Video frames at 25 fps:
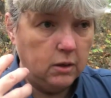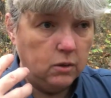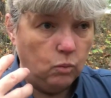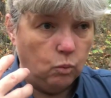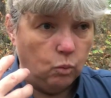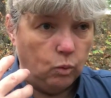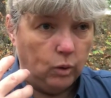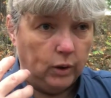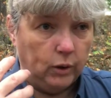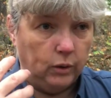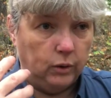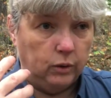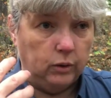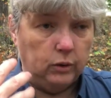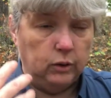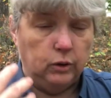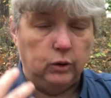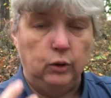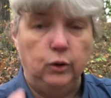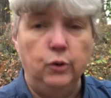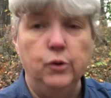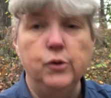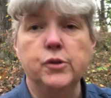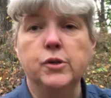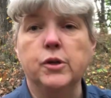will
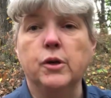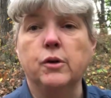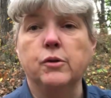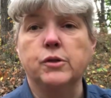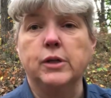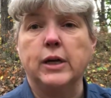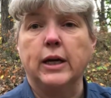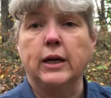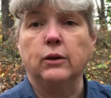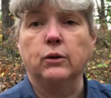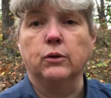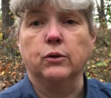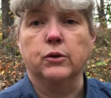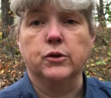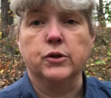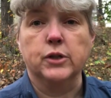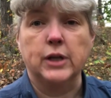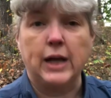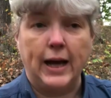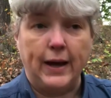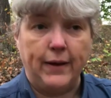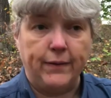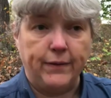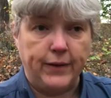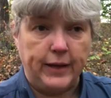lose those antlers
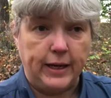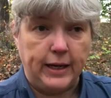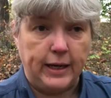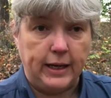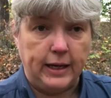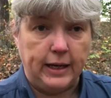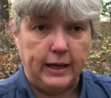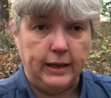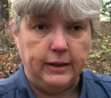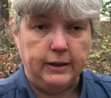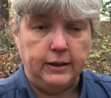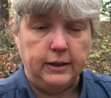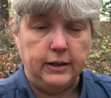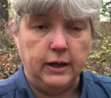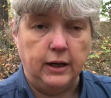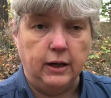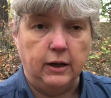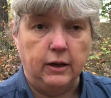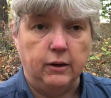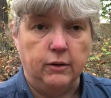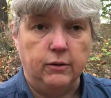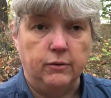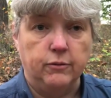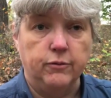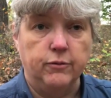at the end
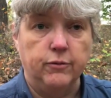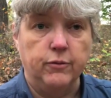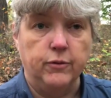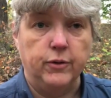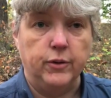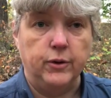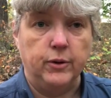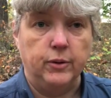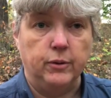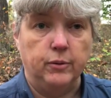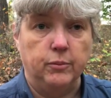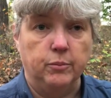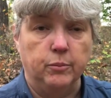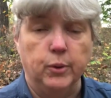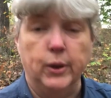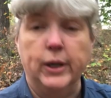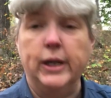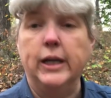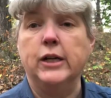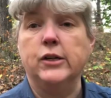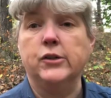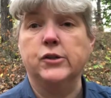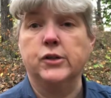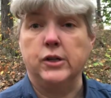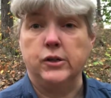of the
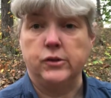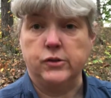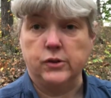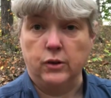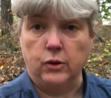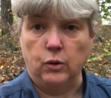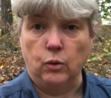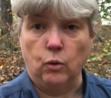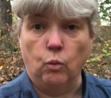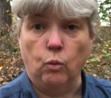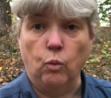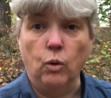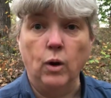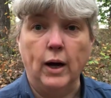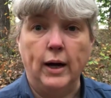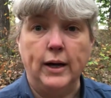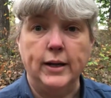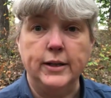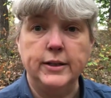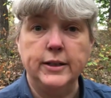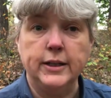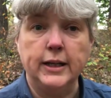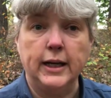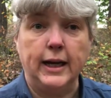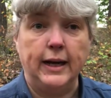breeding season, the
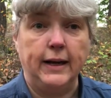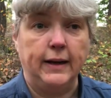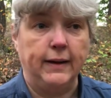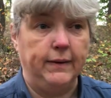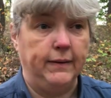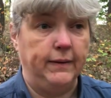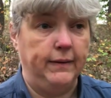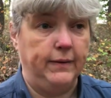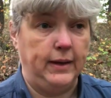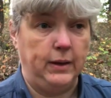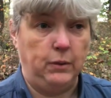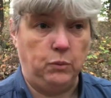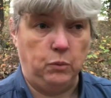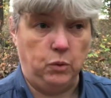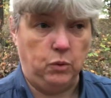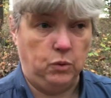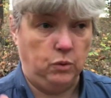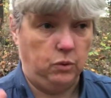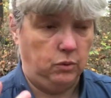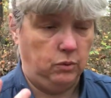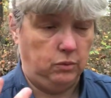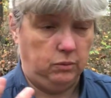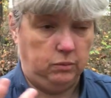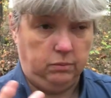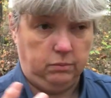rut, and they
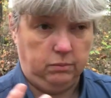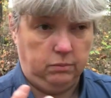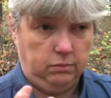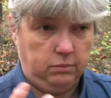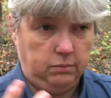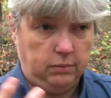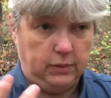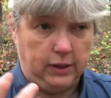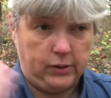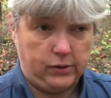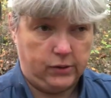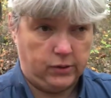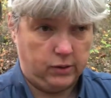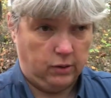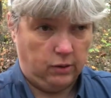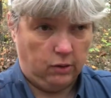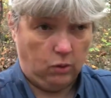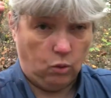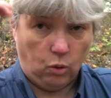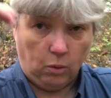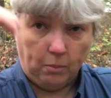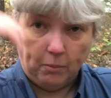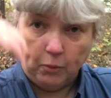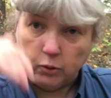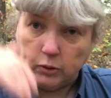will, as the
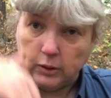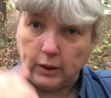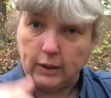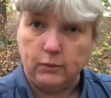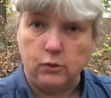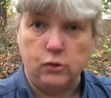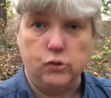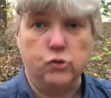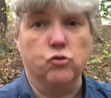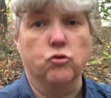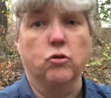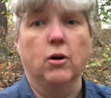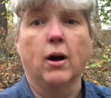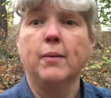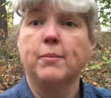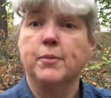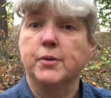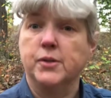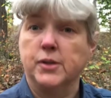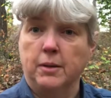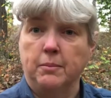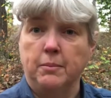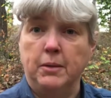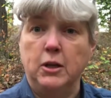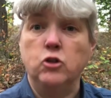hormone levels drop,
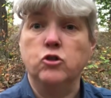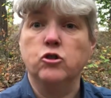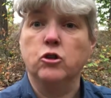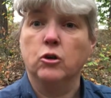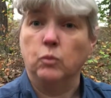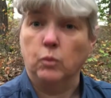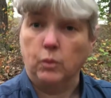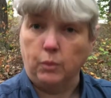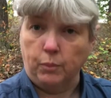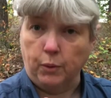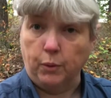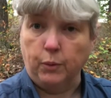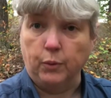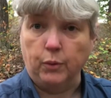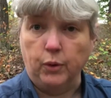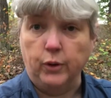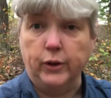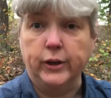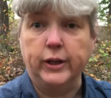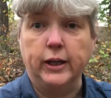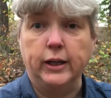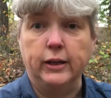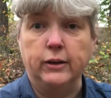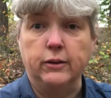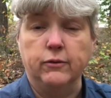as I mentioned when we were
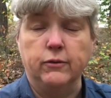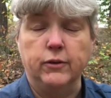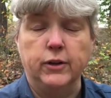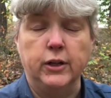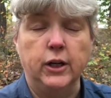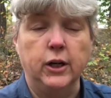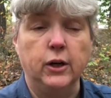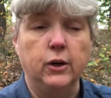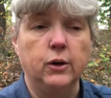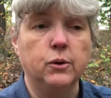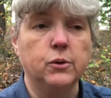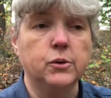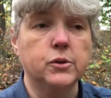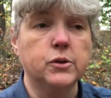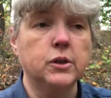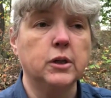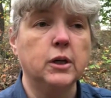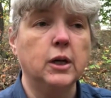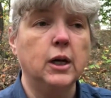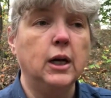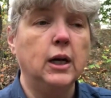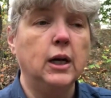looking at the videos,